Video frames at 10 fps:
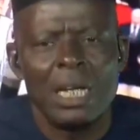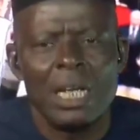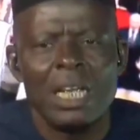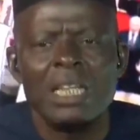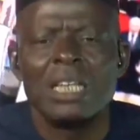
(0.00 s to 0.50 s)

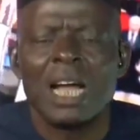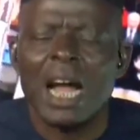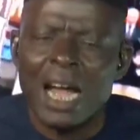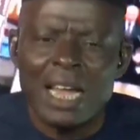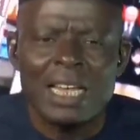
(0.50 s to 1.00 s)
is the
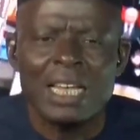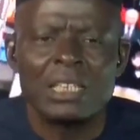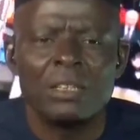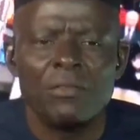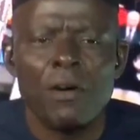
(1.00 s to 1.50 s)

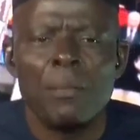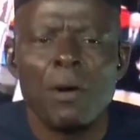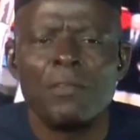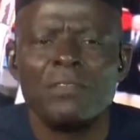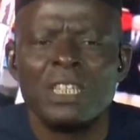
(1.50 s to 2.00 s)
highest form
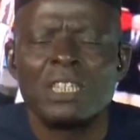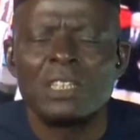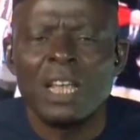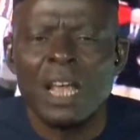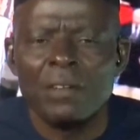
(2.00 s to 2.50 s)
of
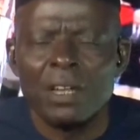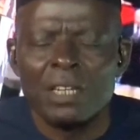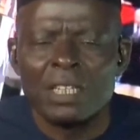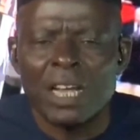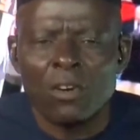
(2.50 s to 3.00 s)

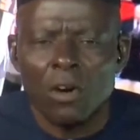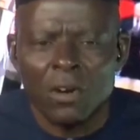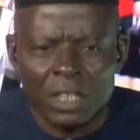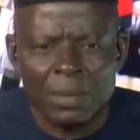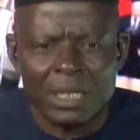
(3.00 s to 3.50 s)

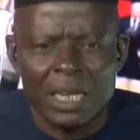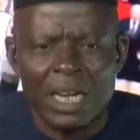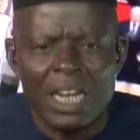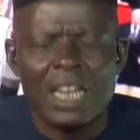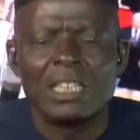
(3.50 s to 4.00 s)
disencouragement.
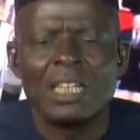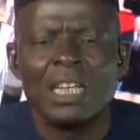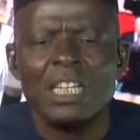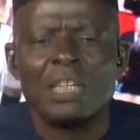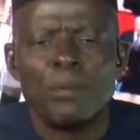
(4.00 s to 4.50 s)
It
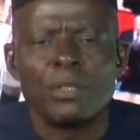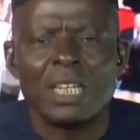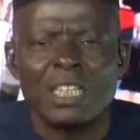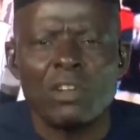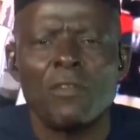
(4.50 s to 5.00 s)

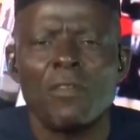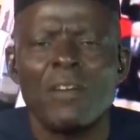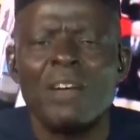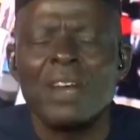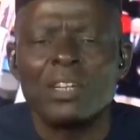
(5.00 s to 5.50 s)
dispossesses us of
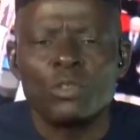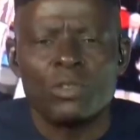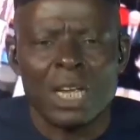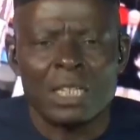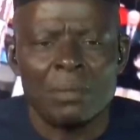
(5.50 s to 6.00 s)
every
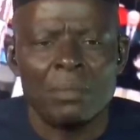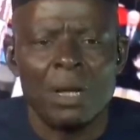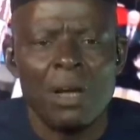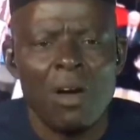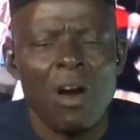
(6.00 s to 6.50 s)
enthusiasm
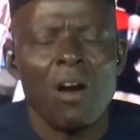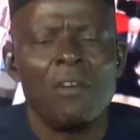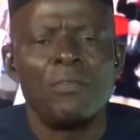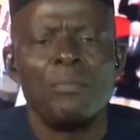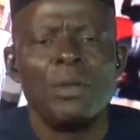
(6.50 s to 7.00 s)

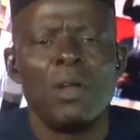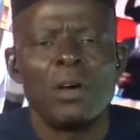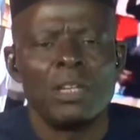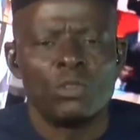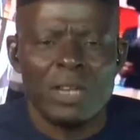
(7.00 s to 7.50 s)
of
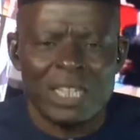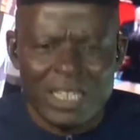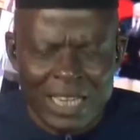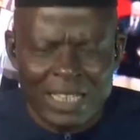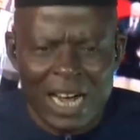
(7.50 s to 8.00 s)
belonging to the
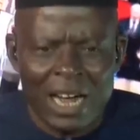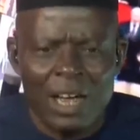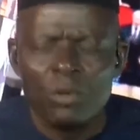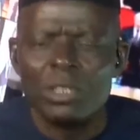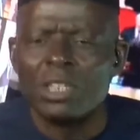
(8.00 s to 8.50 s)
center,
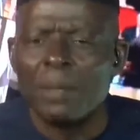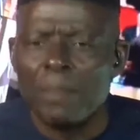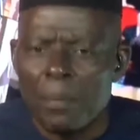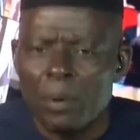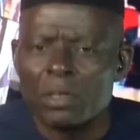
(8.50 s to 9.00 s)
which is a
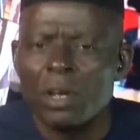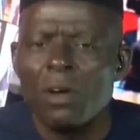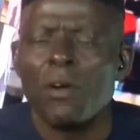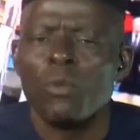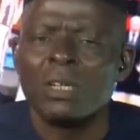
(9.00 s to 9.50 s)
purpose
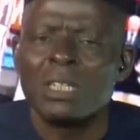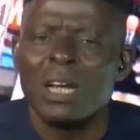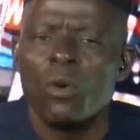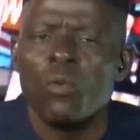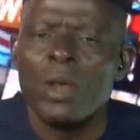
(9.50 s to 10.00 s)
for which
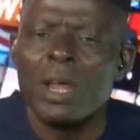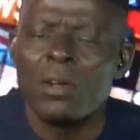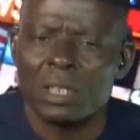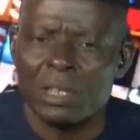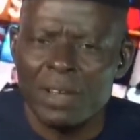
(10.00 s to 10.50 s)
we
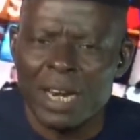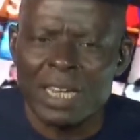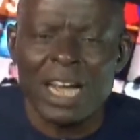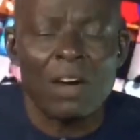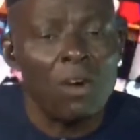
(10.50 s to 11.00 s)
Cross
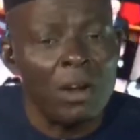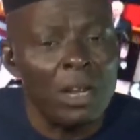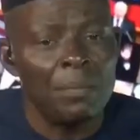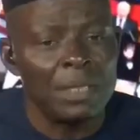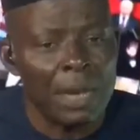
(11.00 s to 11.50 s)
Riverians are calling
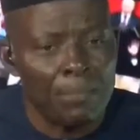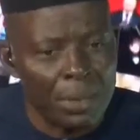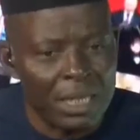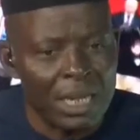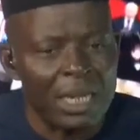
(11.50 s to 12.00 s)
on Mr.
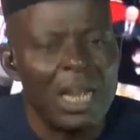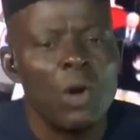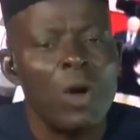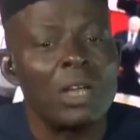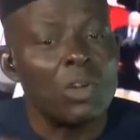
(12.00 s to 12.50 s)
President,
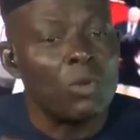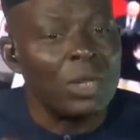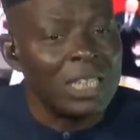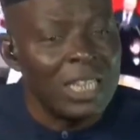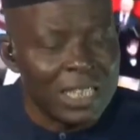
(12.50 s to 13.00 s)
who has
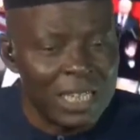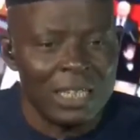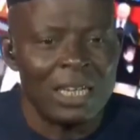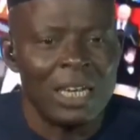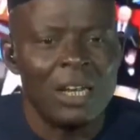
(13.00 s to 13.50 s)
always
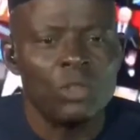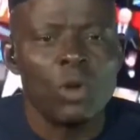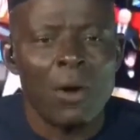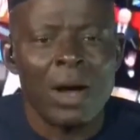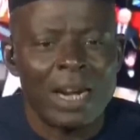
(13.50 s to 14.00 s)
listened to
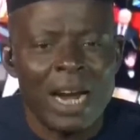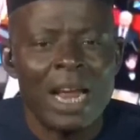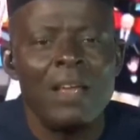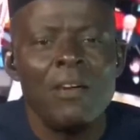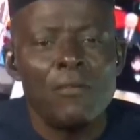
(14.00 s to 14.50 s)
our cry
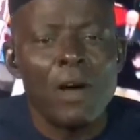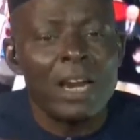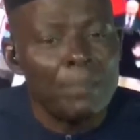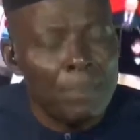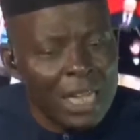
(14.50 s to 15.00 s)
for a
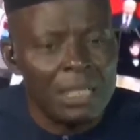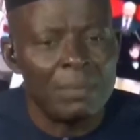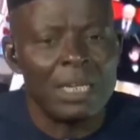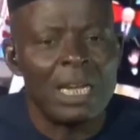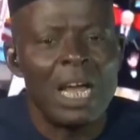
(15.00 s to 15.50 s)

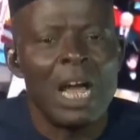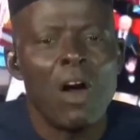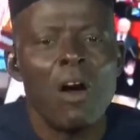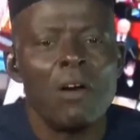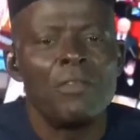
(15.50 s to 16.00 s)
replacement
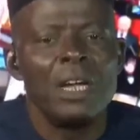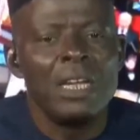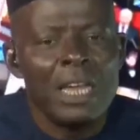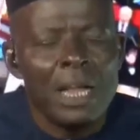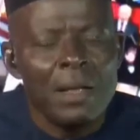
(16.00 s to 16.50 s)
of
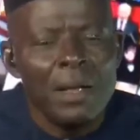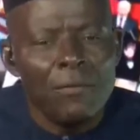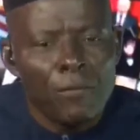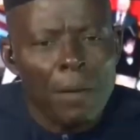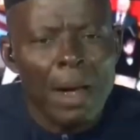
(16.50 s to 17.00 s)
the
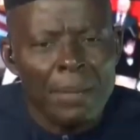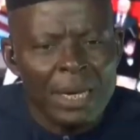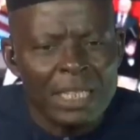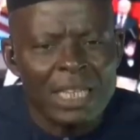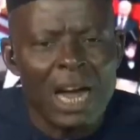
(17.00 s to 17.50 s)
former
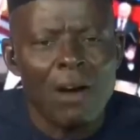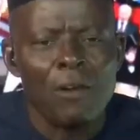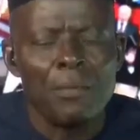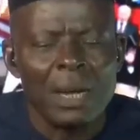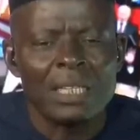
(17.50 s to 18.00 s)
Minister of
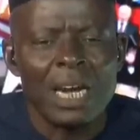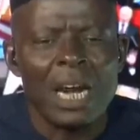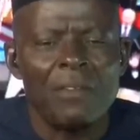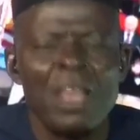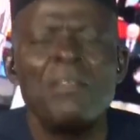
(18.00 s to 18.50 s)
Humanitarian
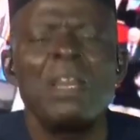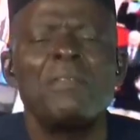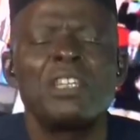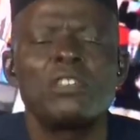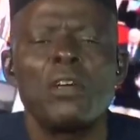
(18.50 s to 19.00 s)
Affairs. Even if
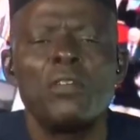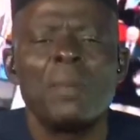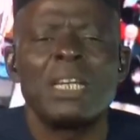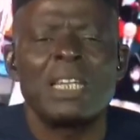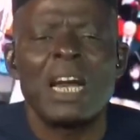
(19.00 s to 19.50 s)
it is not
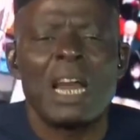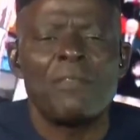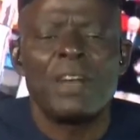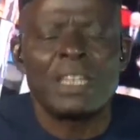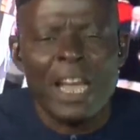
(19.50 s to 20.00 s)
humanitarian
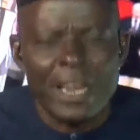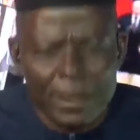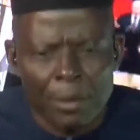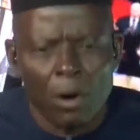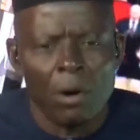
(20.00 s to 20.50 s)
affairs
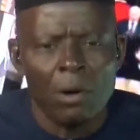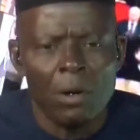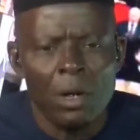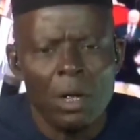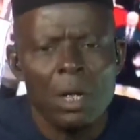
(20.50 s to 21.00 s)
anymore,
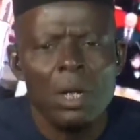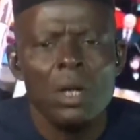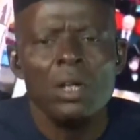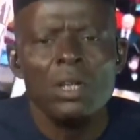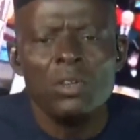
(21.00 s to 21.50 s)

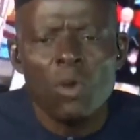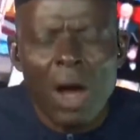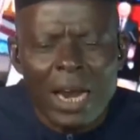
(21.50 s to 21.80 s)
you are